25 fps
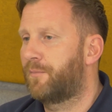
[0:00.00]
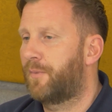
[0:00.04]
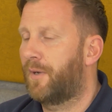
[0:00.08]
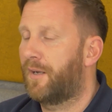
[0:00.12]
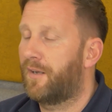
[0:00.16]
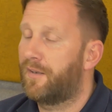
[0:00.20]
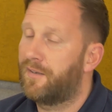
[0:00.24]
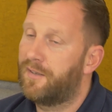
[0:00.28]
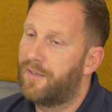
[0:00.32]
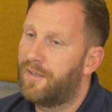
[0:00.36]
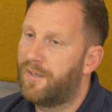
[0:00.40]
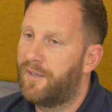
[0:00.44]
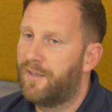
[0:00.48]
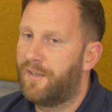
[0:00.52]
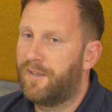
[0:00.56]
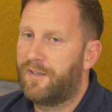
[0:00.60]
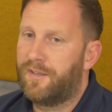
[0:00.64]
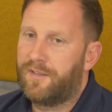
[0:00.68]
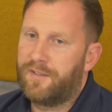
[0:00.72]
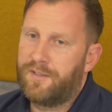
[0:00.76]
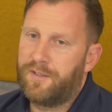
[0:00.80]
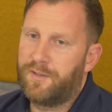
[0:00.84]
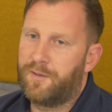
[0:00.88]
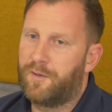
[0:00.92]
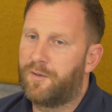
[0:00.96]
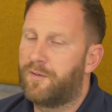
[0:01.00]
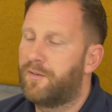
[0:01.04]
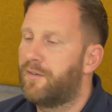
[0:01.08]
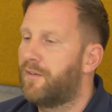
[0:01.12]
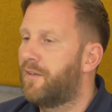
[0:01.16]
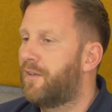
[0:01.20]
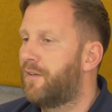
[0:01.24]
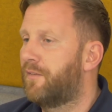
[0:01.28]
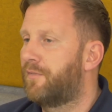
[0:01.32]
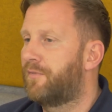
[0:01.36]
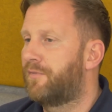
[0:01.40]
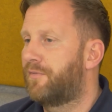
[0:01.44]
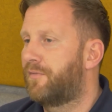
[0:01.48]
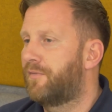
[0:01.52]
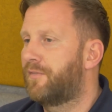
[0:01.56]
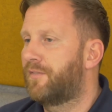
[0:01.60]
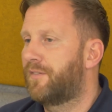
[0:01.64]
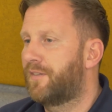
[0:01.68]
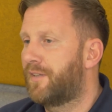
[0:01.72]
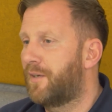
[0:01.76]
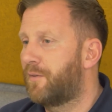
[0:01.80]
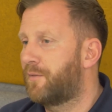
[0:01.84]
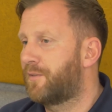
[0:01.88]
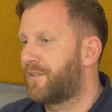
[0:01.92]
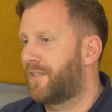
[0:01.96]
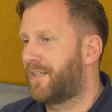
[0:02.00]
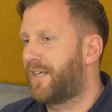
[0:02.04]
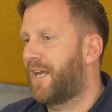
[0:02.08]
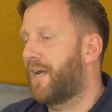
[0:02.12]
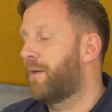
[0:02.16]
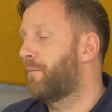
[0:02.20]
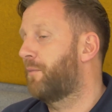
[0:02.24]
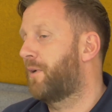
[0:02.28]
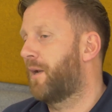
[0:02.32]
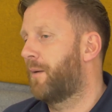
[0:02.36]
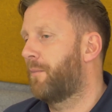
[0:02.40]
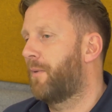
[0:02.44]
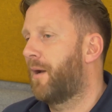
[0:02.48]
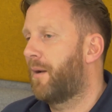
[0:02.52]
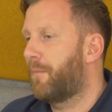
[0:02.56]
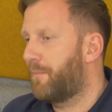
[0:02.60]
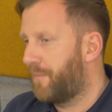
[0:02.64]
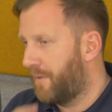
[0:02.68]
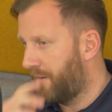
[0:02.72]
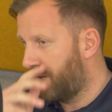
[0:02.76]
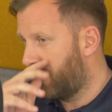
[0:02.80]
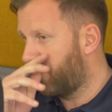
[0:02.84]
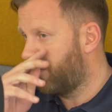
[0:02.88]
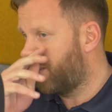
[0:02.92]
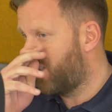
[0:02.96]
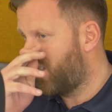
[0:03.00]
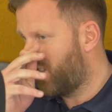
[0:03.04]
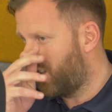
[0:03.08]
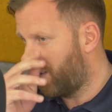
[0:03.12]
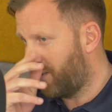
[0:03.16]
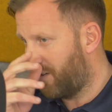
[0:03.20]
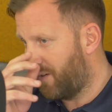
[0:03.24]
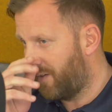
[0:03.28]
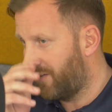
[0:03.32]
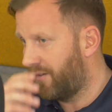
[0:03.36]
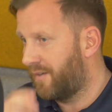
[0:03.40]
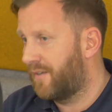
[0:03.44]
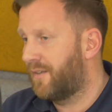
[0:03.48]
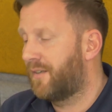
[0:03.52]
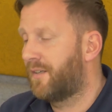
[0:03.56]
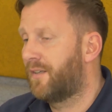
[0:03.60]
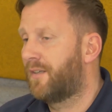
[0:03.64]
But, if there was a game come up, then I'm sure I would